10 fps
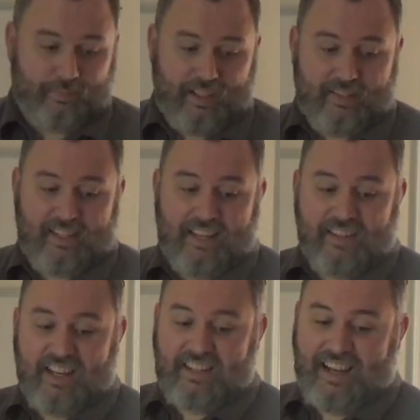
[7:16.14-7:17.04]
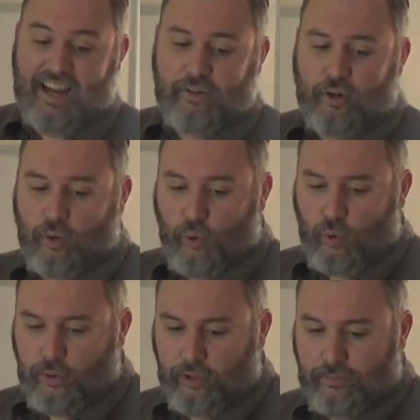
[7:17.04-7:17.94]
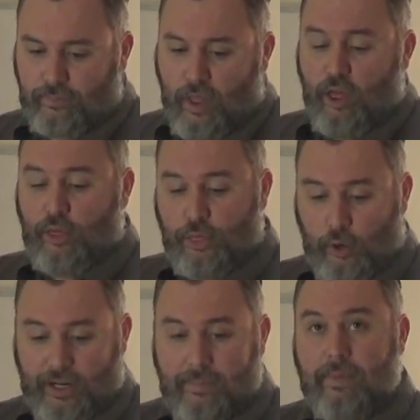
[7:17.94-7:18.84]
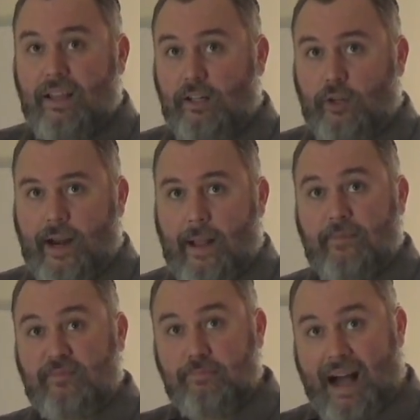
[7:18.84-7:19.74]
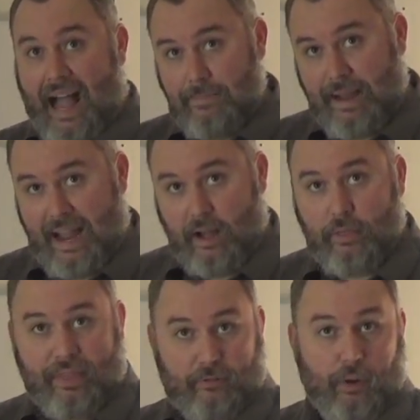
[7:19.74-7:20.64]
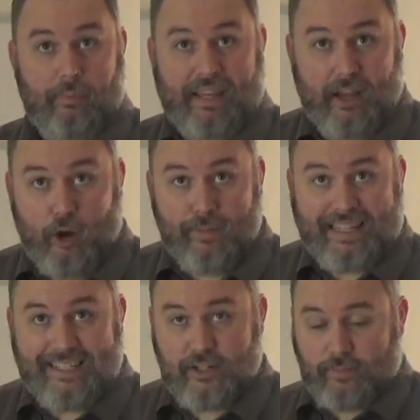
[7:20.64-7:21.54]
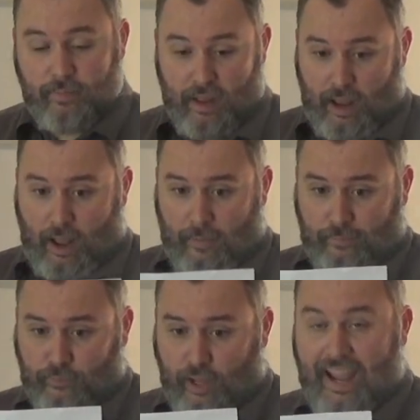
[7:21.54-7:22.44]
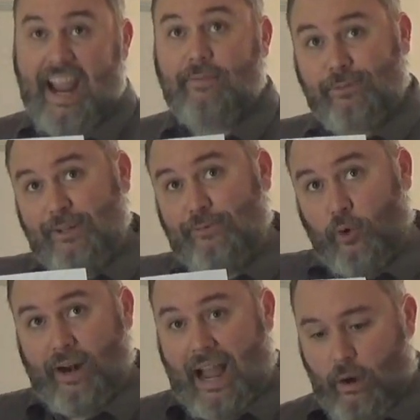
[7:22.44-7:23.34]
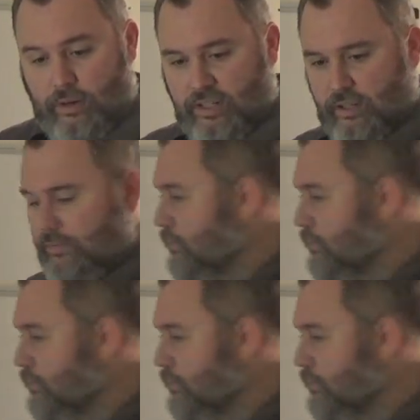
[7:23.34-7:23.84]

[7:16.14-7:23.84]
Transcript: It says a doctor ordered 30 milligrams by mouth, that's what PO means, every 4 hours.